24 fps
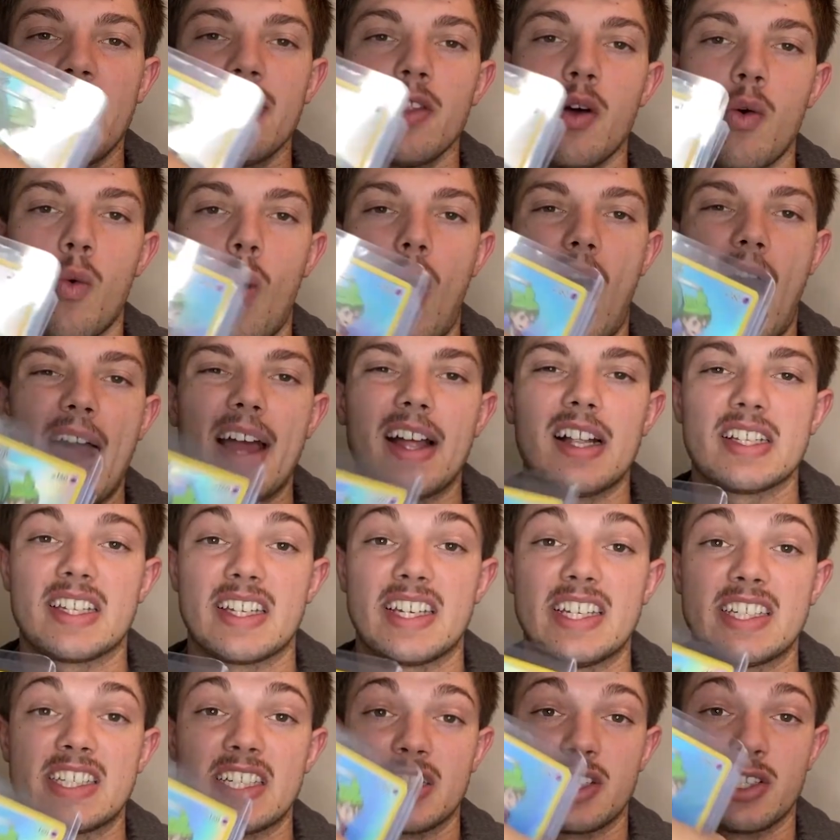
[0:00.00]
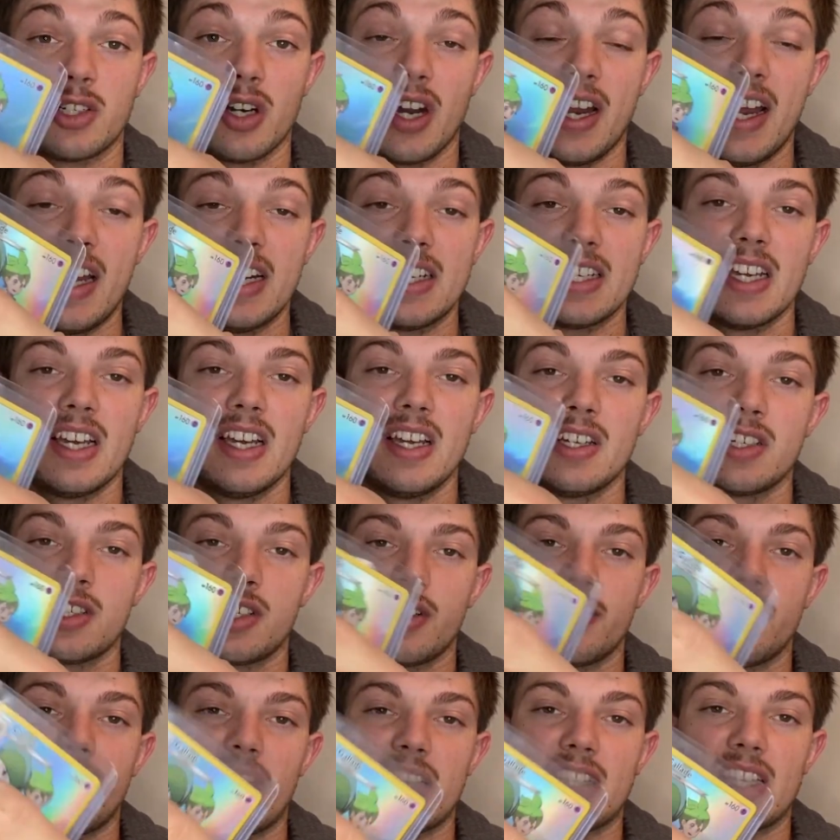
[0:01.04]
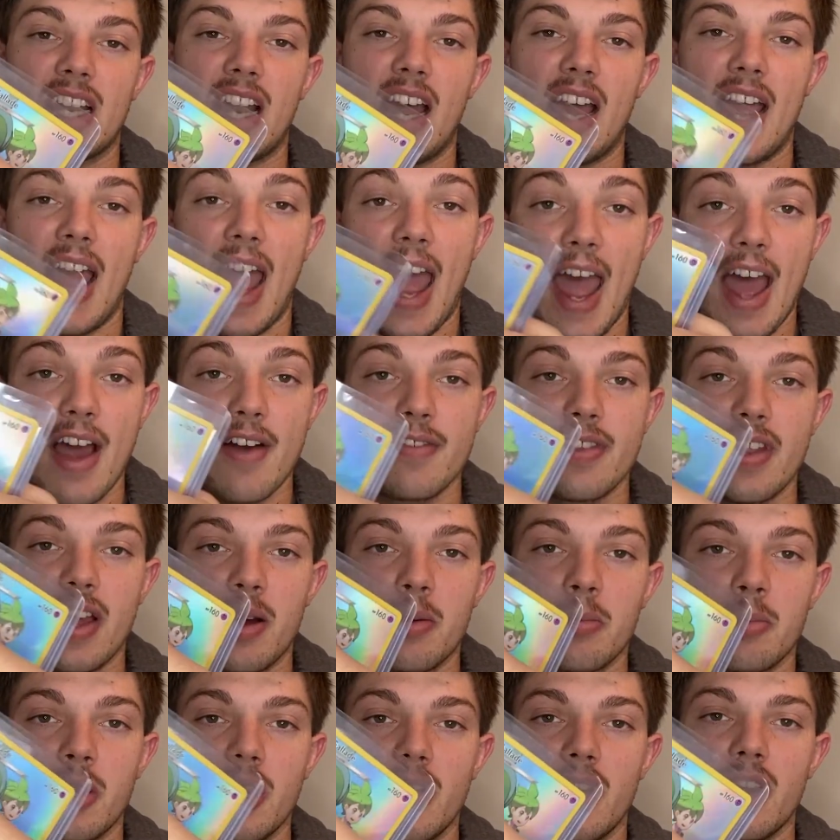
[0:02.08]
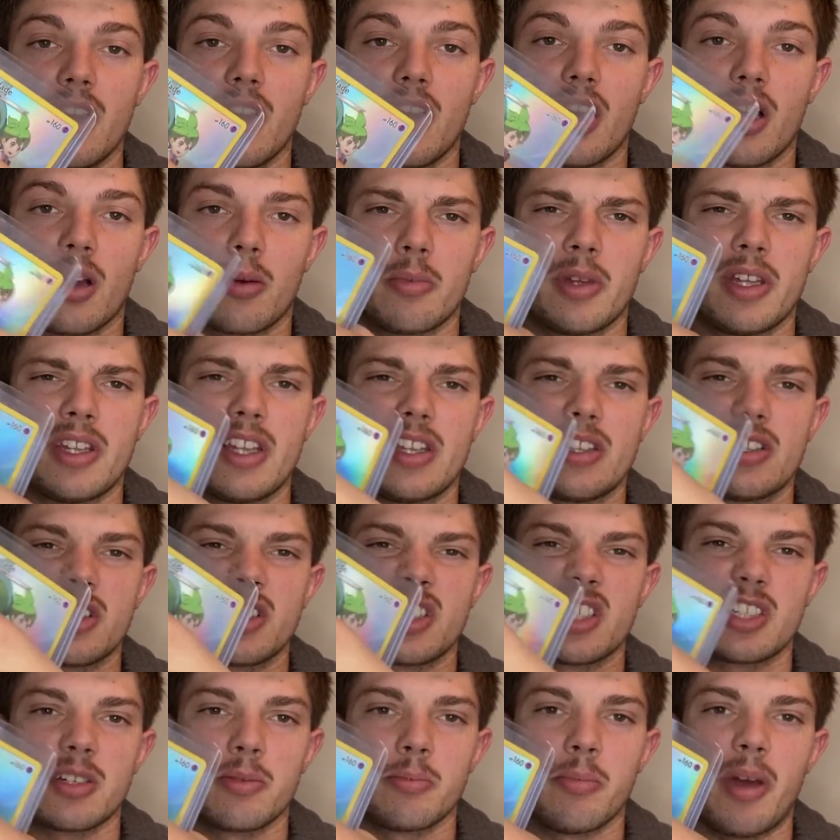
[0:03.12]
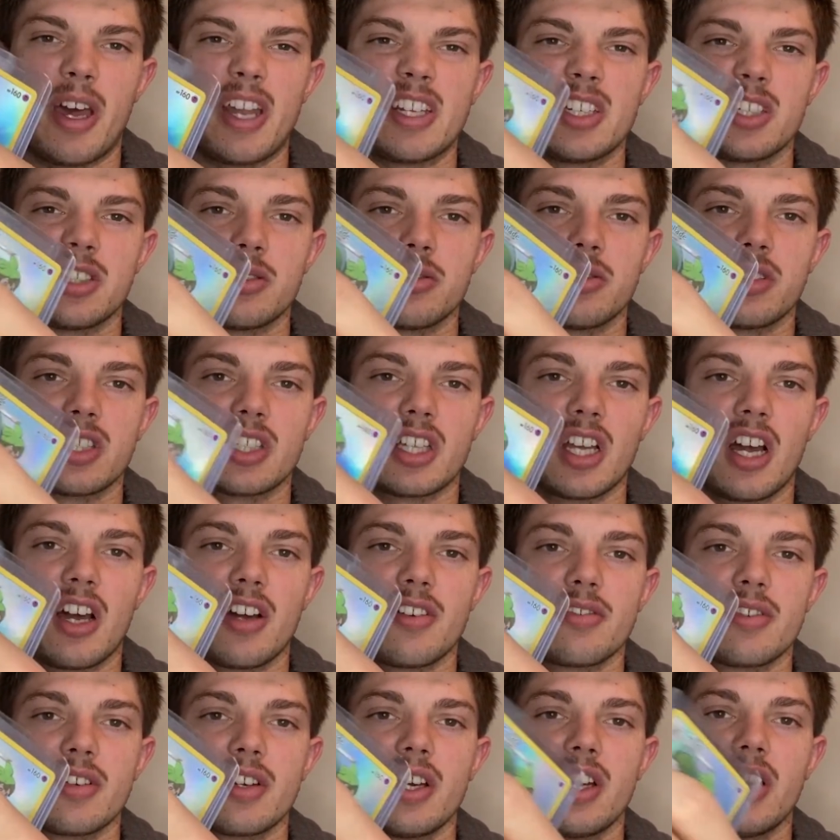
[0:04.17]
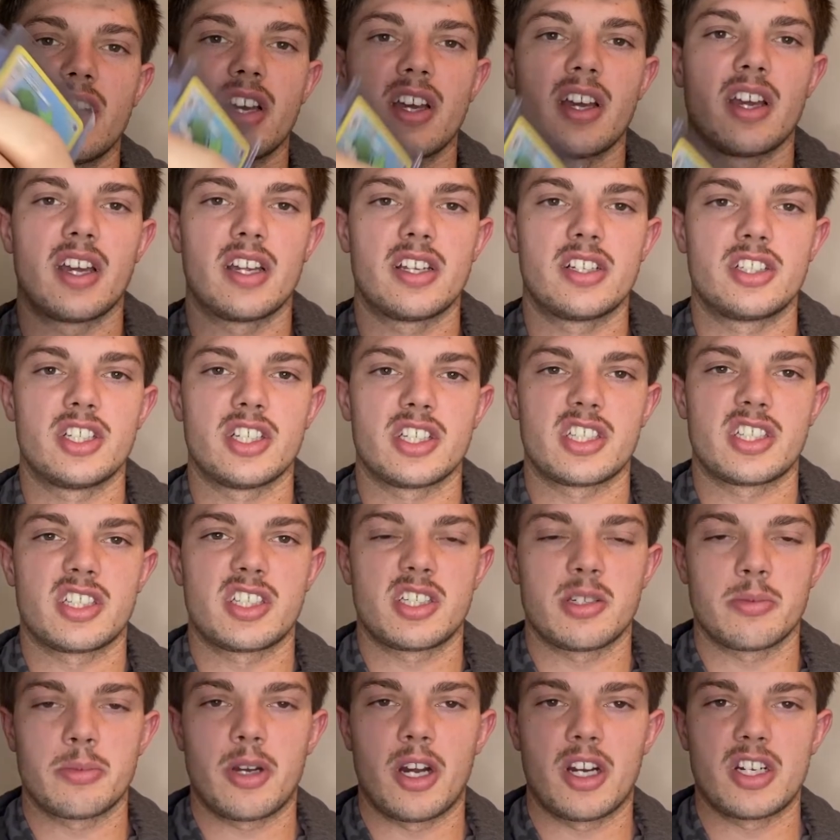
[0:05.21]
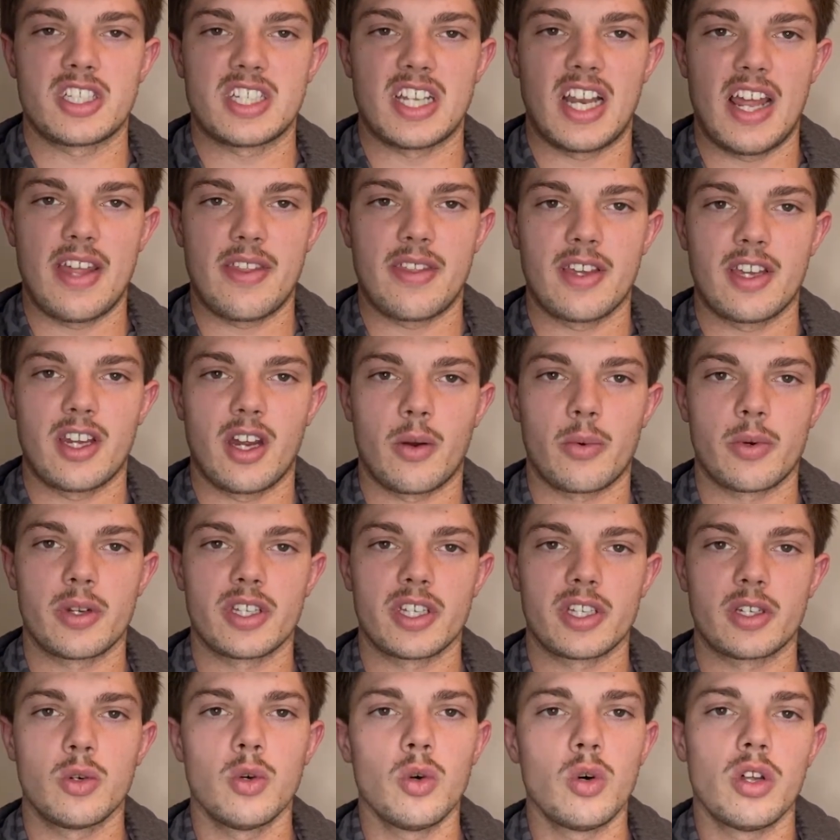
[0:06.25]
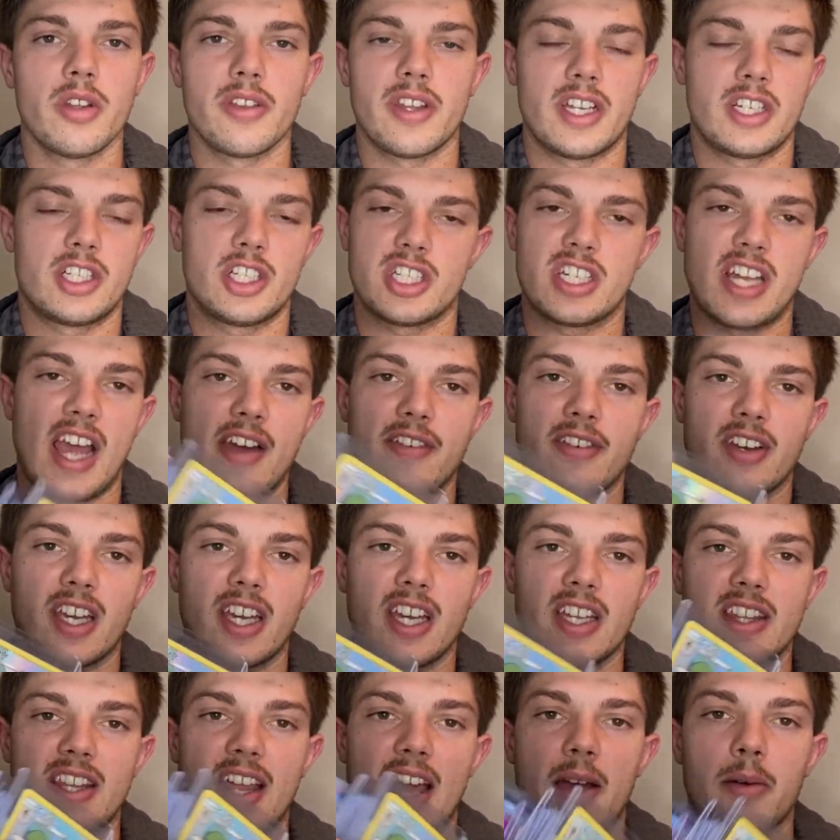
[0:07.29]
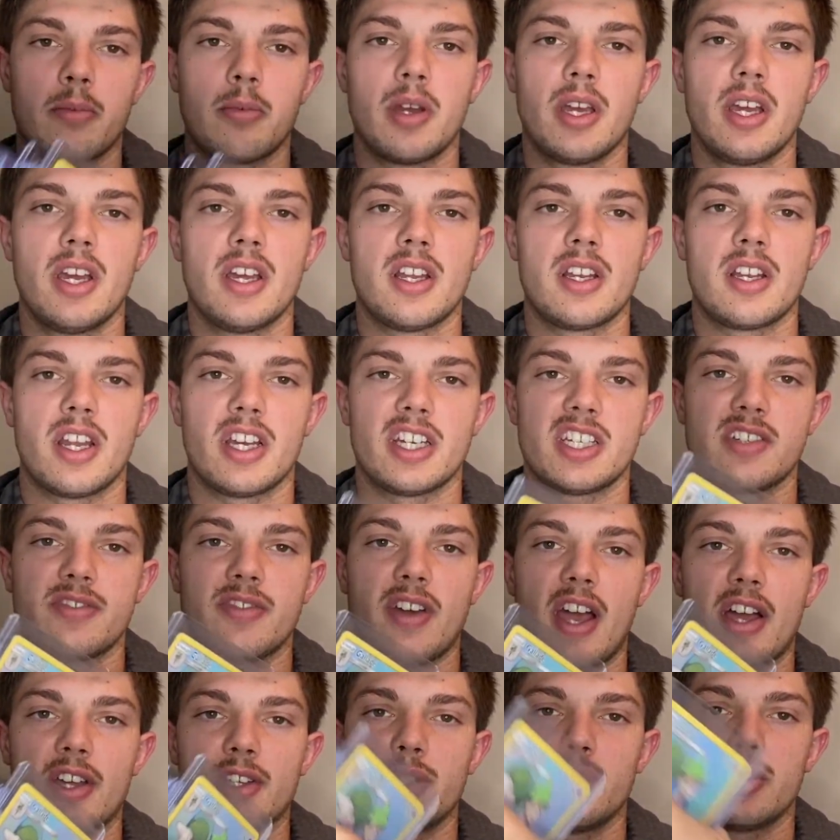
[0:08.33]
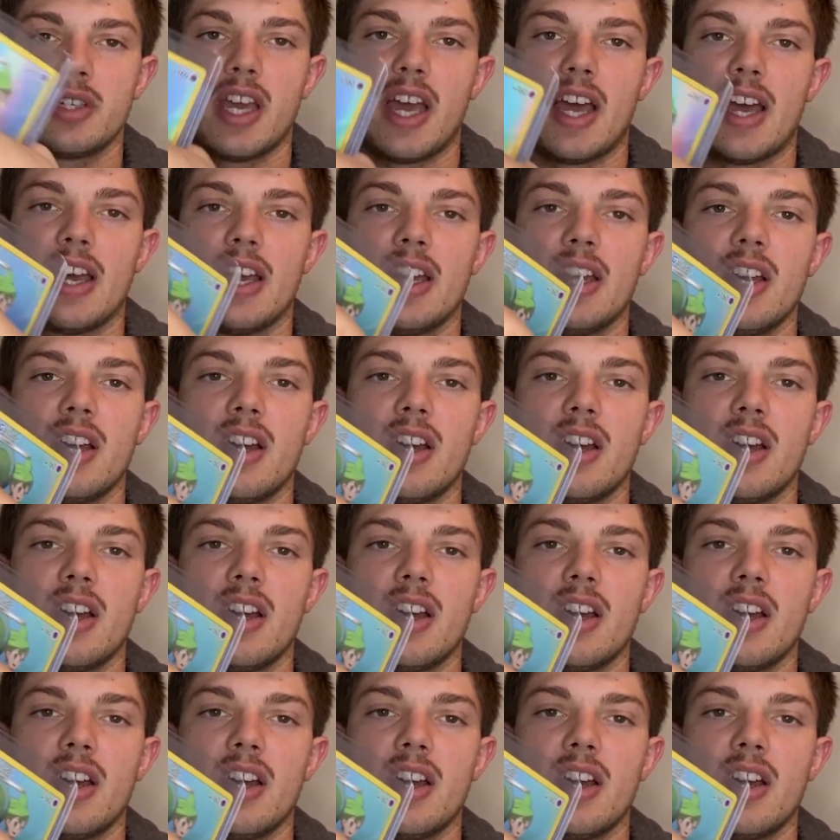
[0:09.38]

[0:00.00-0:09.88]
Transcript: the wild isn't great. So the fact that I have them, and then there's some Metazoo stuff, and just some cards that I think are really cool that just haven't hit that nice value yet.